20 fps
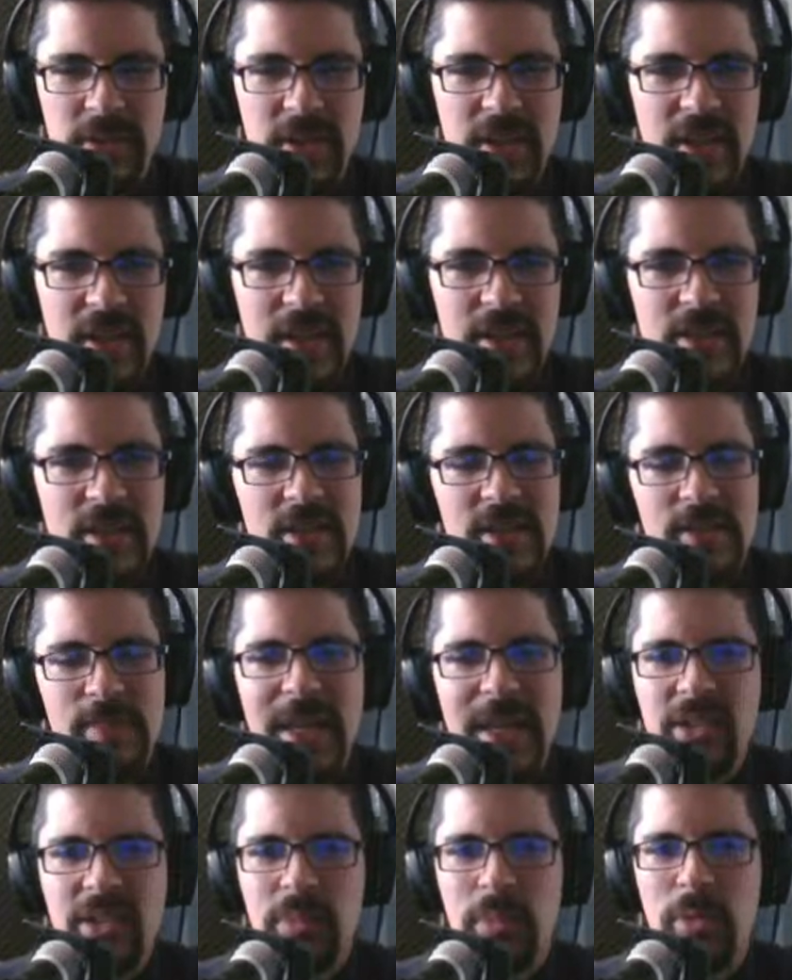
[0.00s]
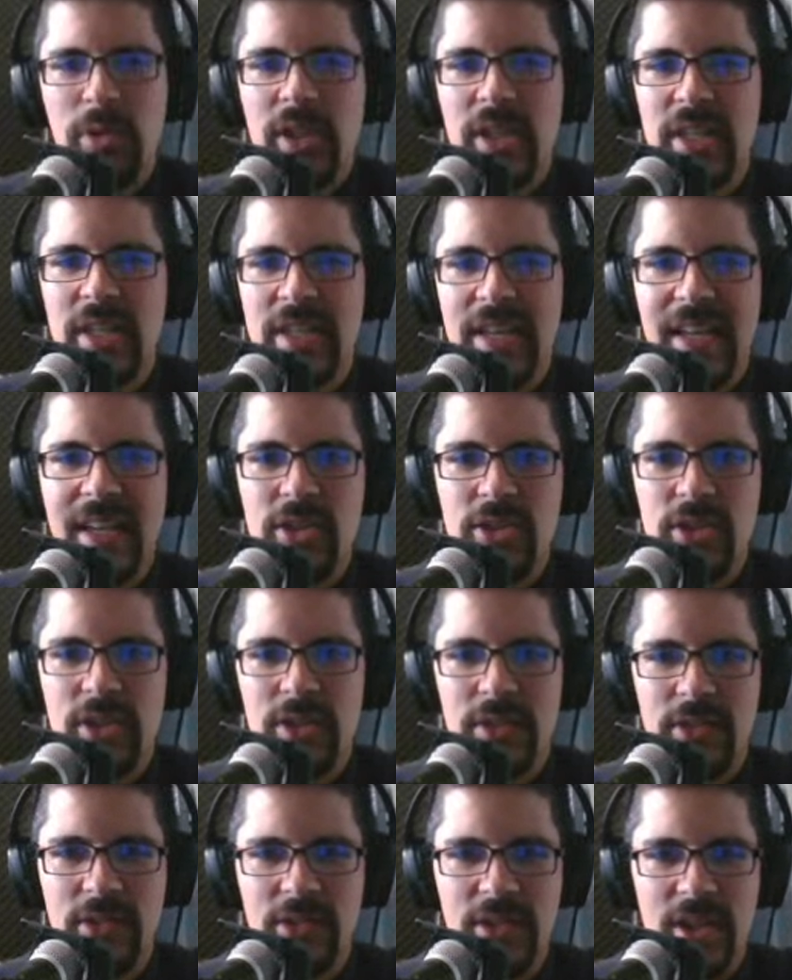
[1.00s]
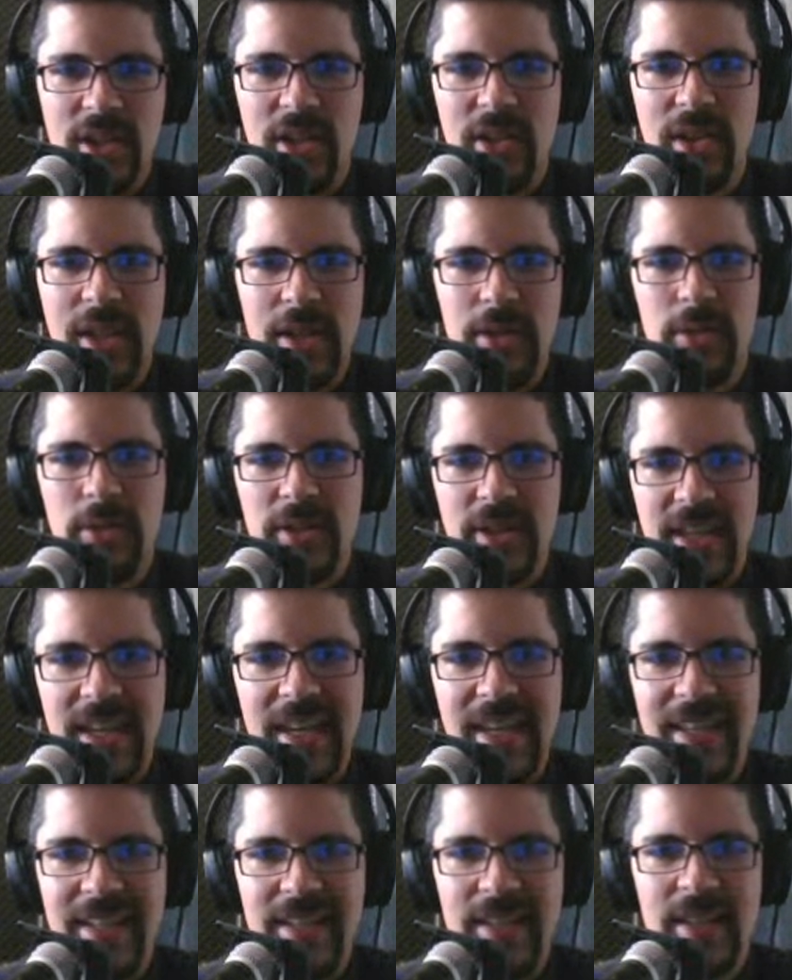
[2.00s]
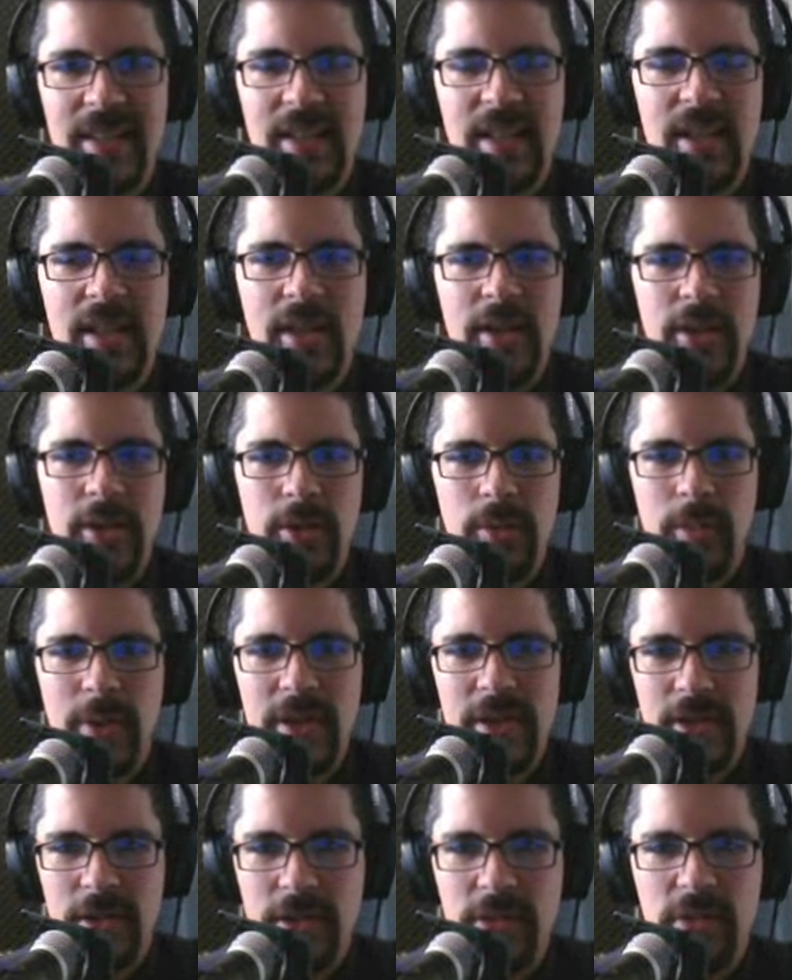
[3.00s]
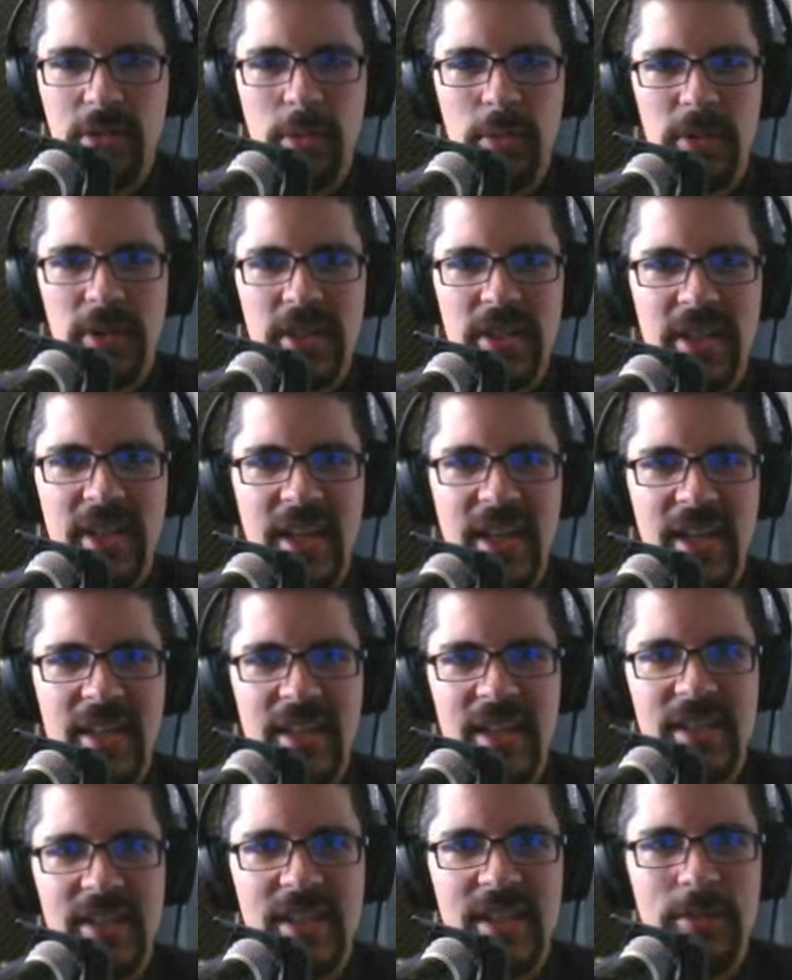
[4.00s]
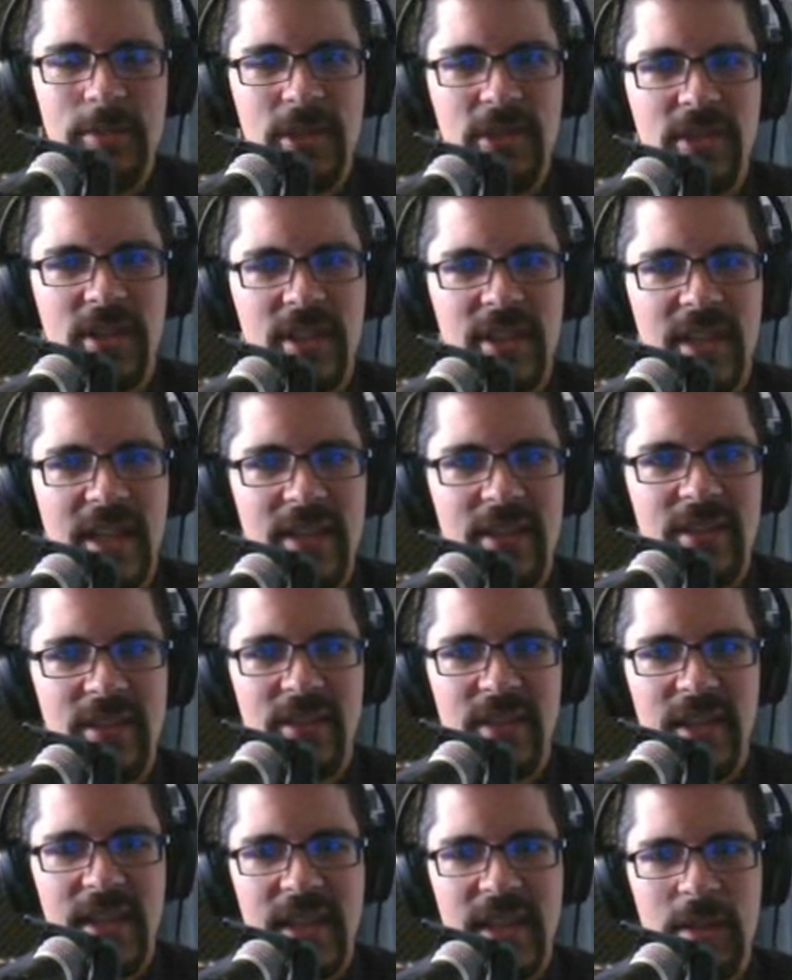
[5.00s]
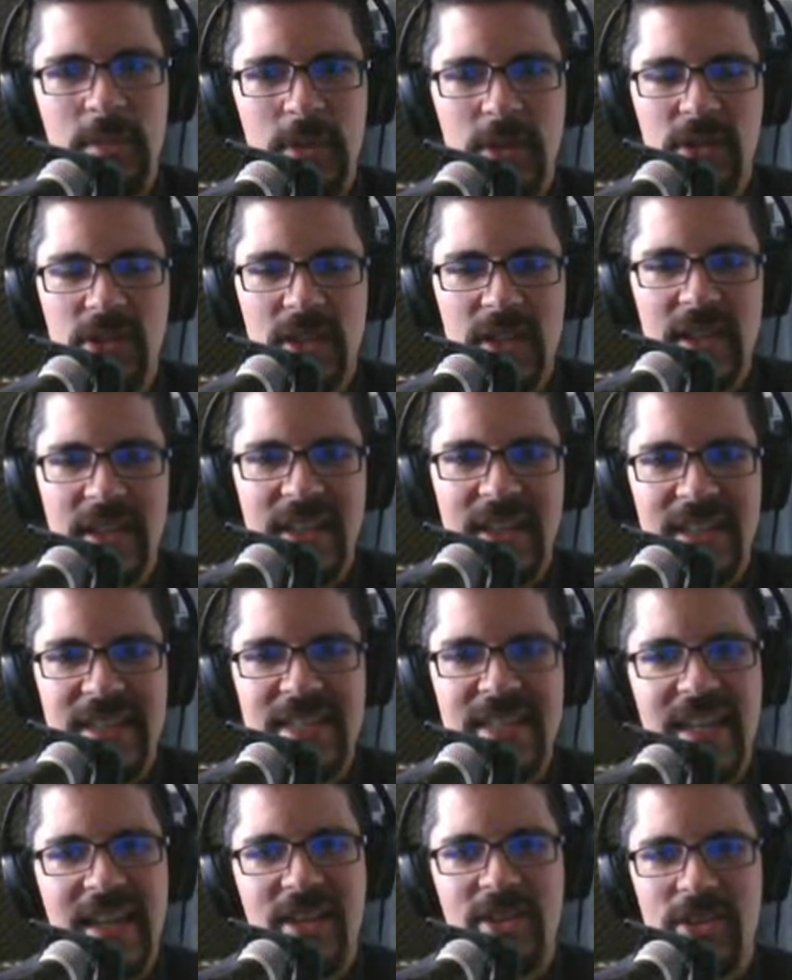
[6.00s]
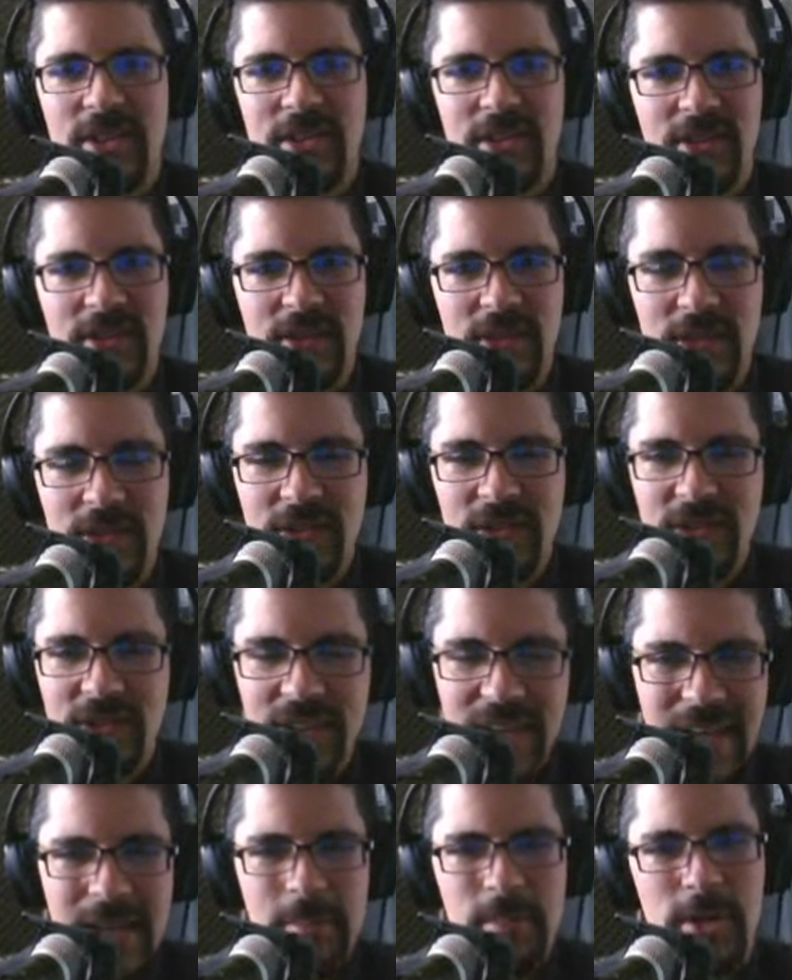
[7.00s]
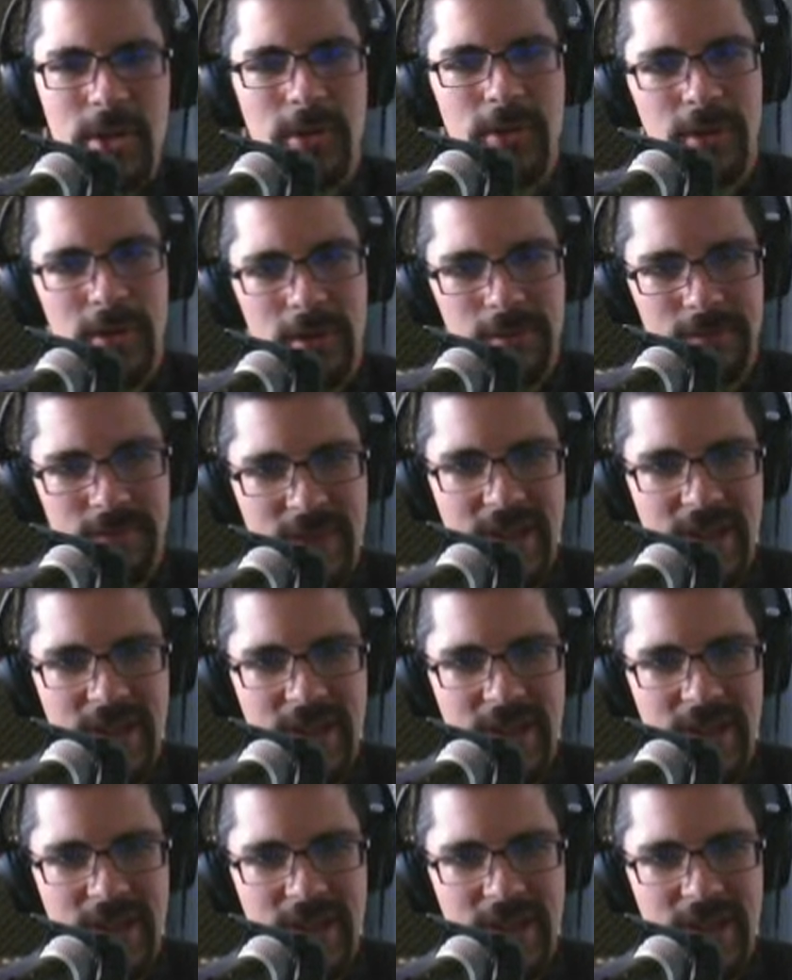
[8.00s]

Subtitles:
It just makes more connections than a letter can, the way that a story can. And I think we see that today, and we see the connections because Samuel